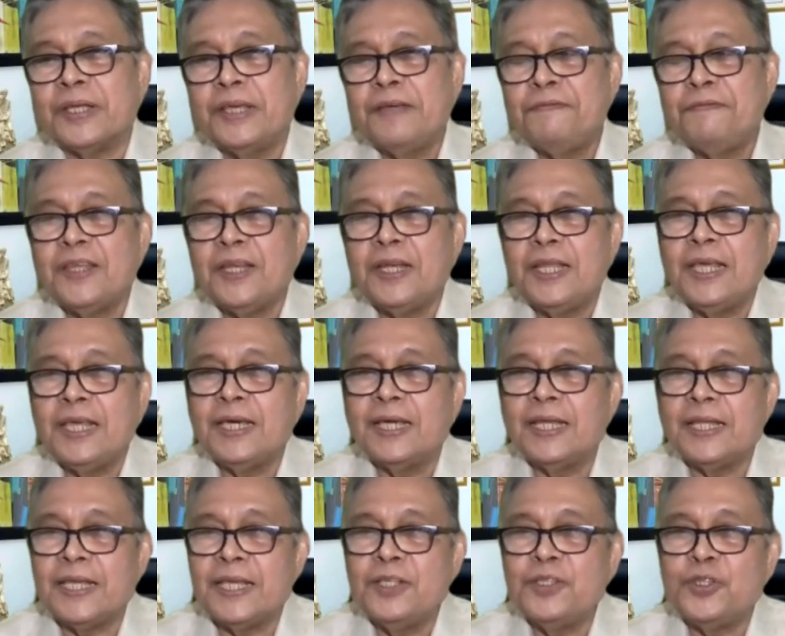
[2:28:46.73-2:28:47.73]
if the
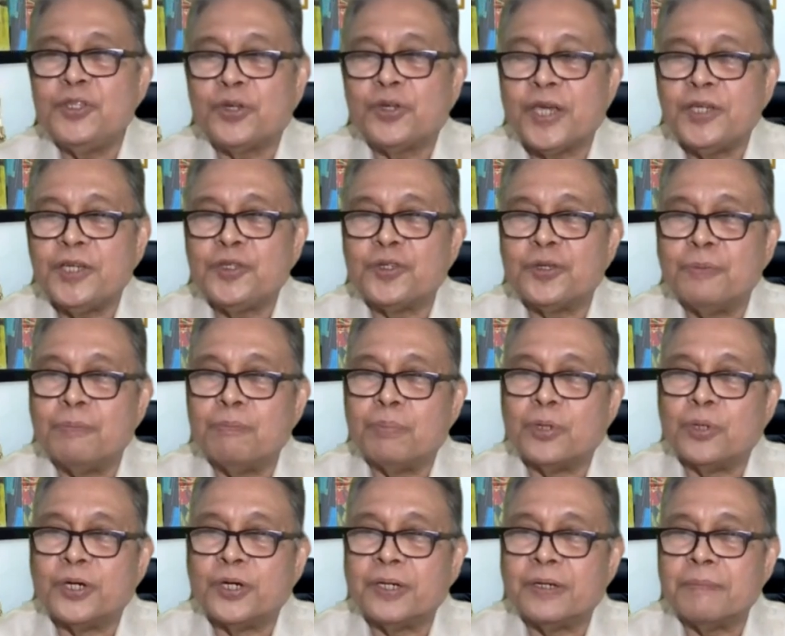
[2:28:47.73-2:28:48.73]
Legal Education
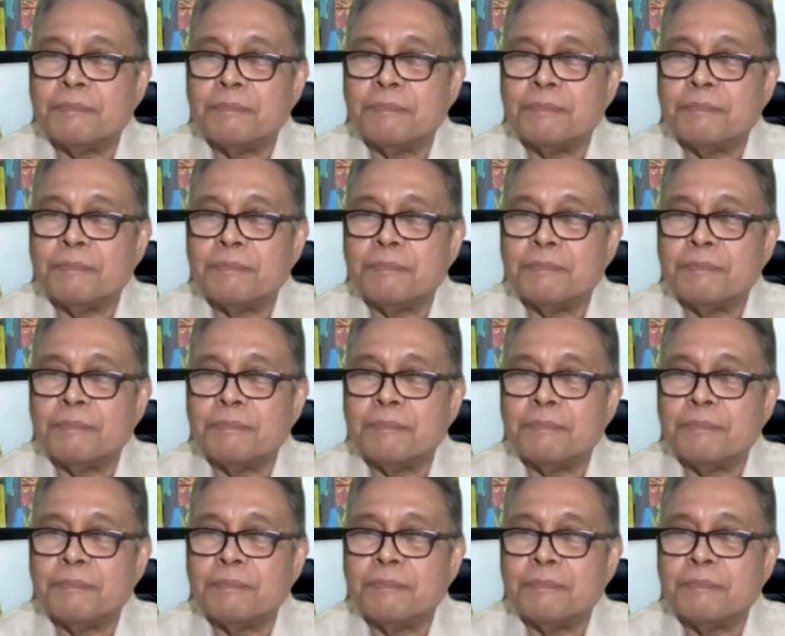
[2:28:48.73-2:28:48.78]
Board